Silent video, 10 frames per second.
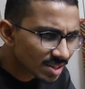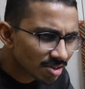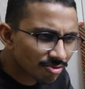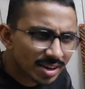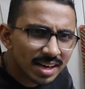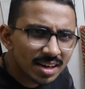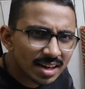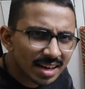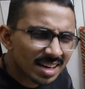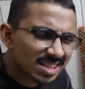feed
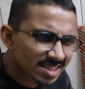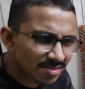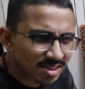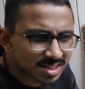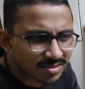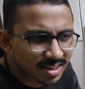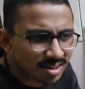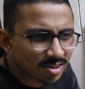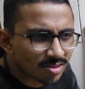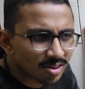like less than once a week,
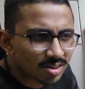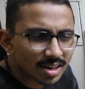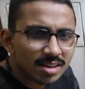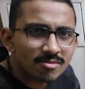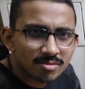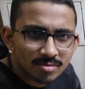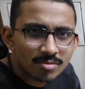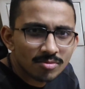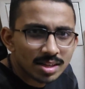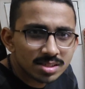or like
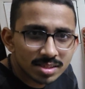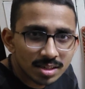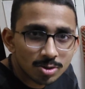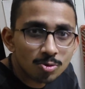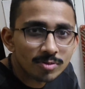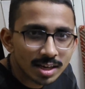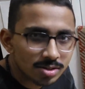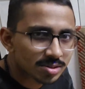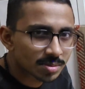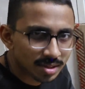once in 2 weeks
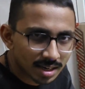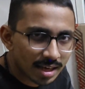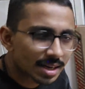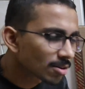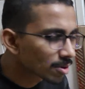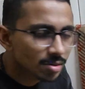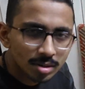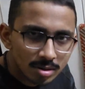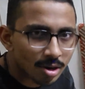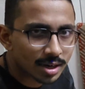or something like that, or
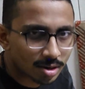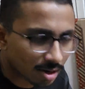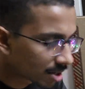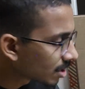not at all.